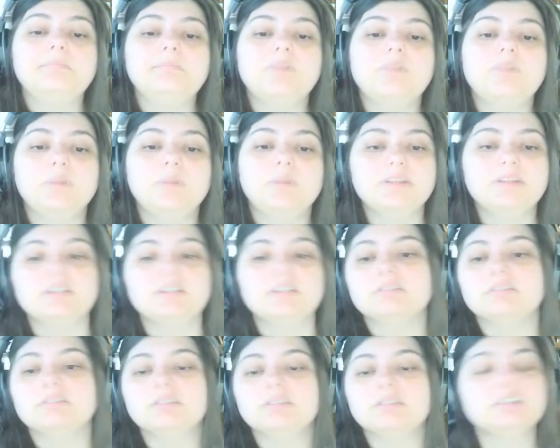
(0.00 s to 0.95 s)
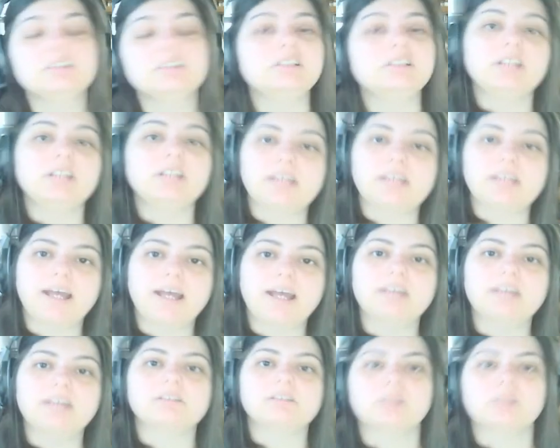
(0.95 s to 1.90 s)
But they're good to look
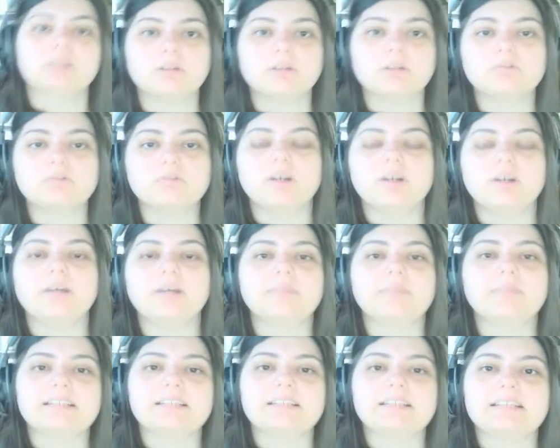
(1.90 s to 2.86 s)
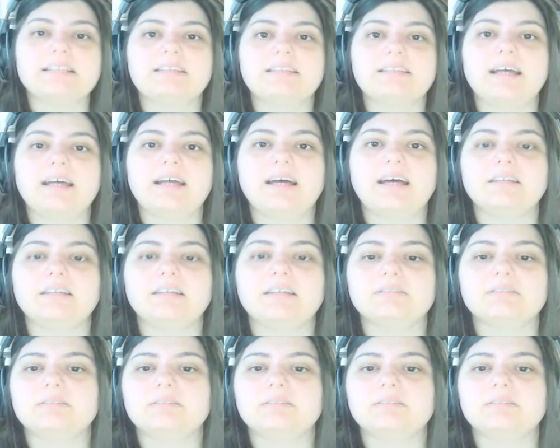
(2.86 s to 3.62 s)
at, to learn from, things like that.